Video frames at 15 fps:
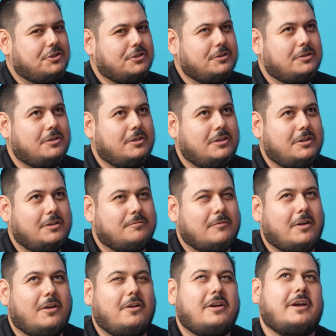true.
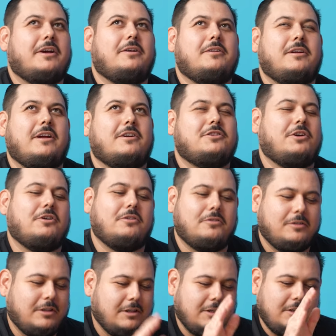Okay, so
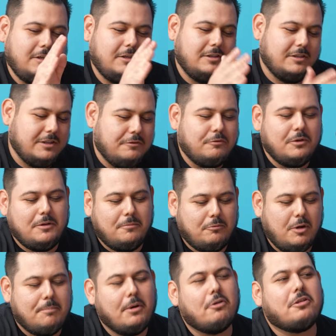if we
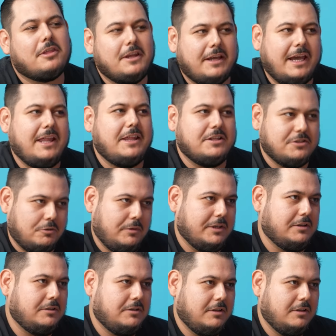we both think aliens are real,